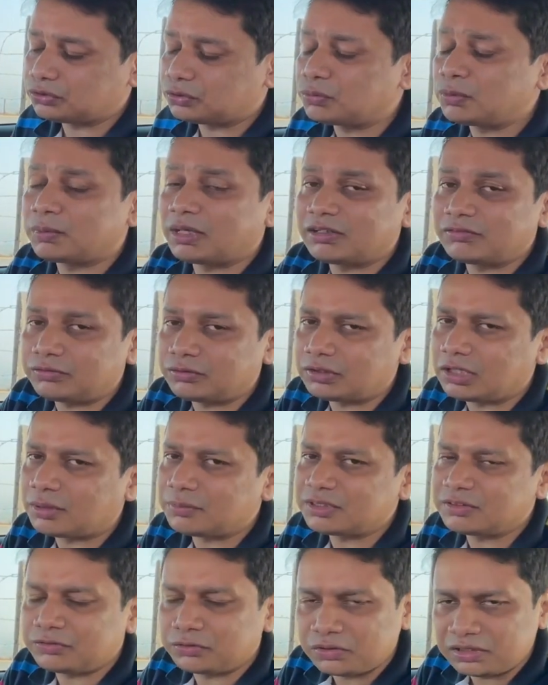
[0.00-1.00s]
your mobile phone, how
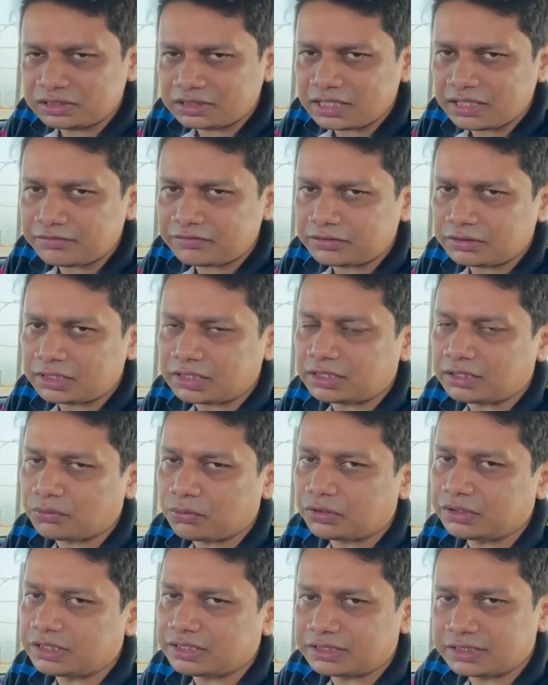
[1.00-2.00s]
much fuel is left,
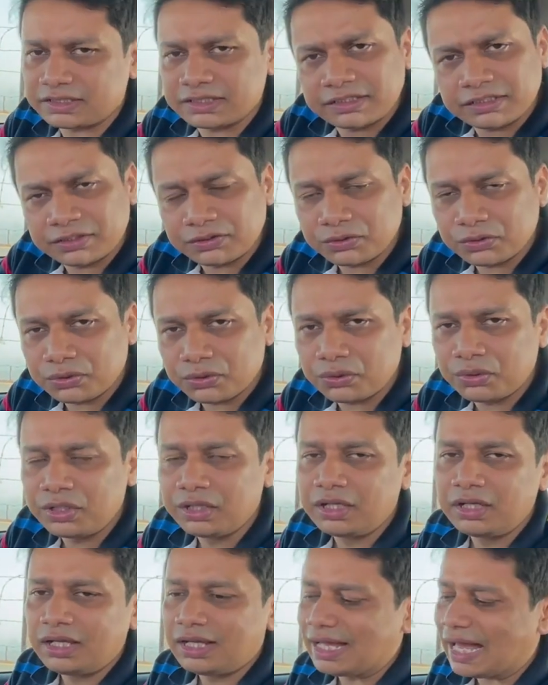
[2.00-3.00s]
what distance it can go,
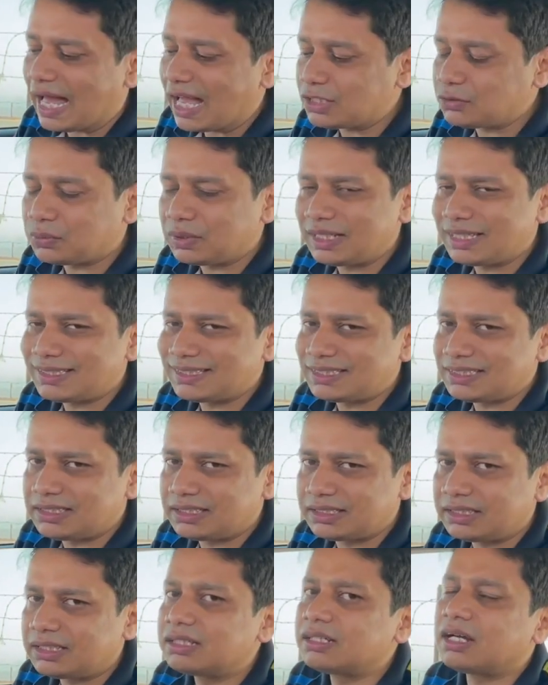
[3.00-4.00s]
as well as
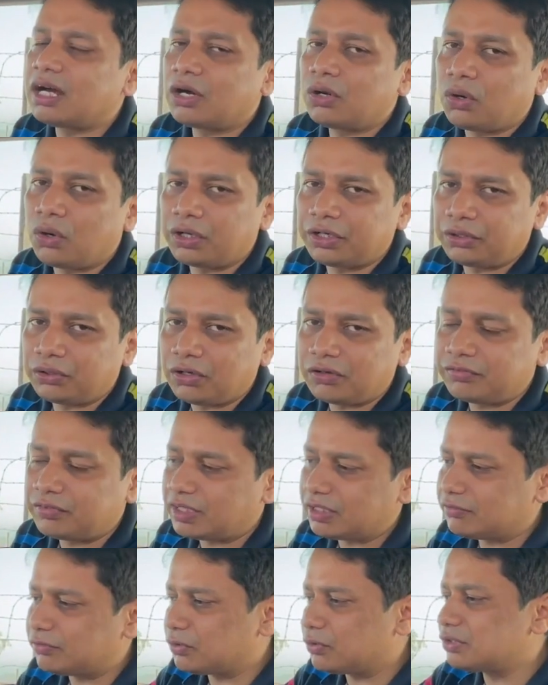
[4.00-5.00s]
turn the car on and off,
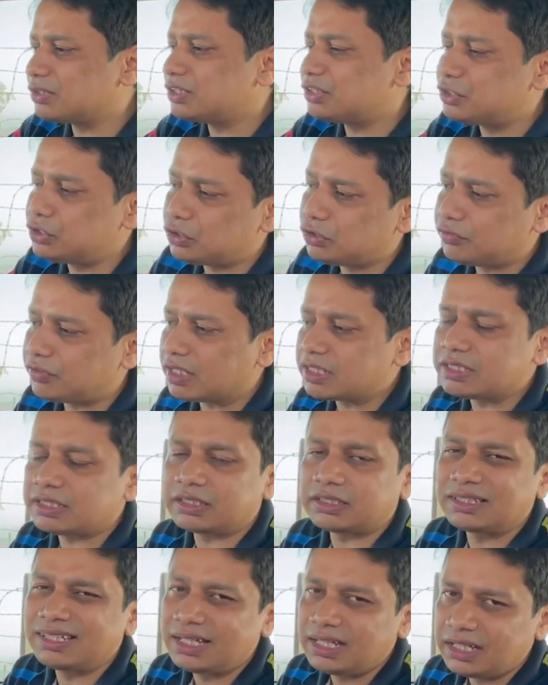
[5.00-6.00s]
and of course
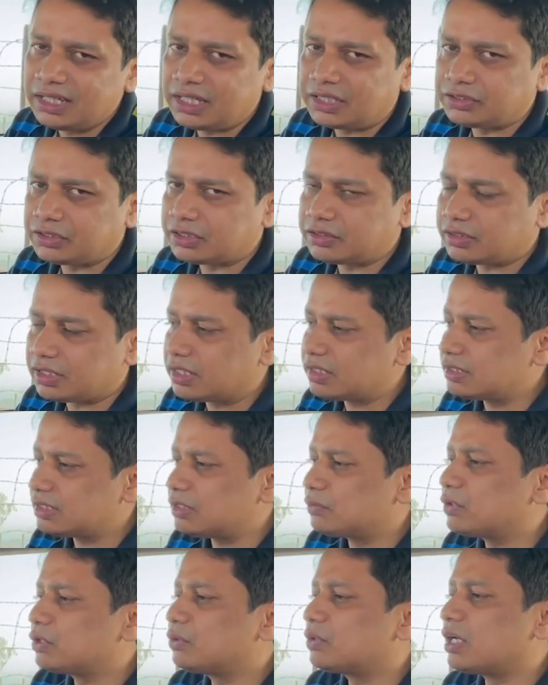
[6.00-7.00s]
geofencing, etc.,
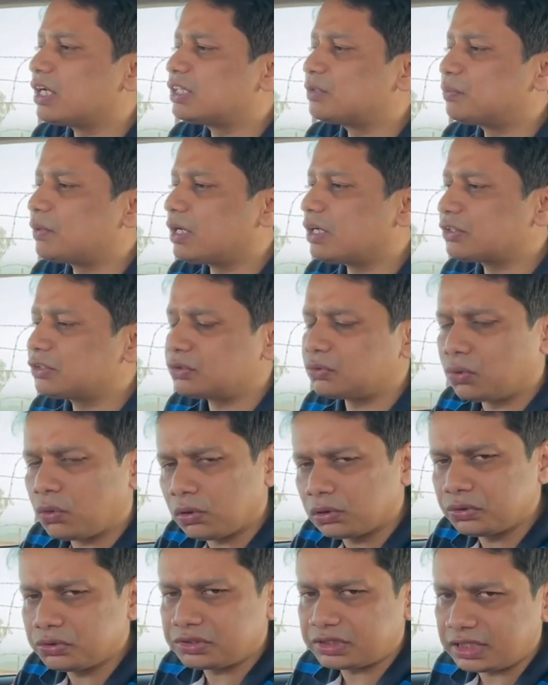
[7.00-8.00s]
seeing where your car is parked. So
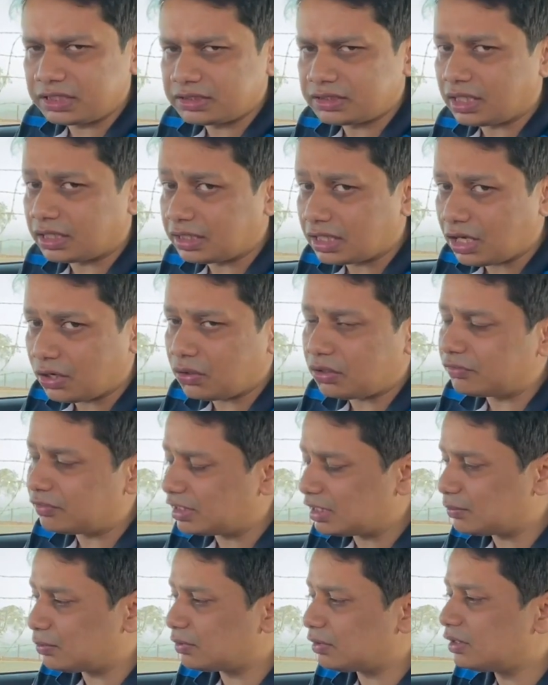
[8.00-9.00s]
all those things are now
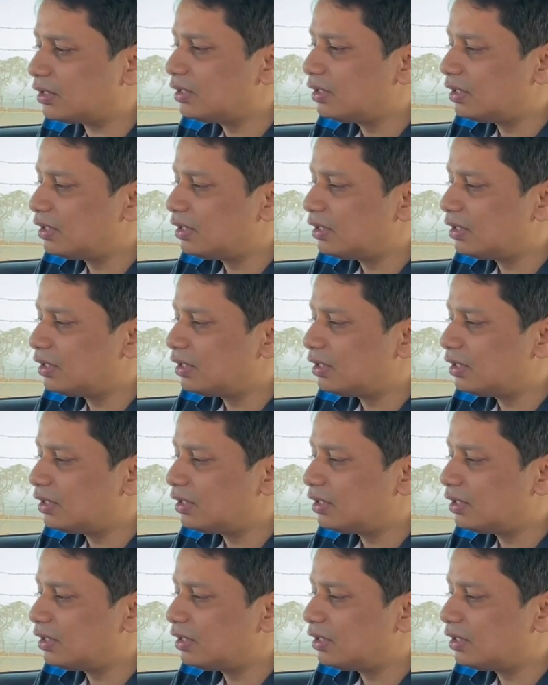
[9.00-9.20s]
available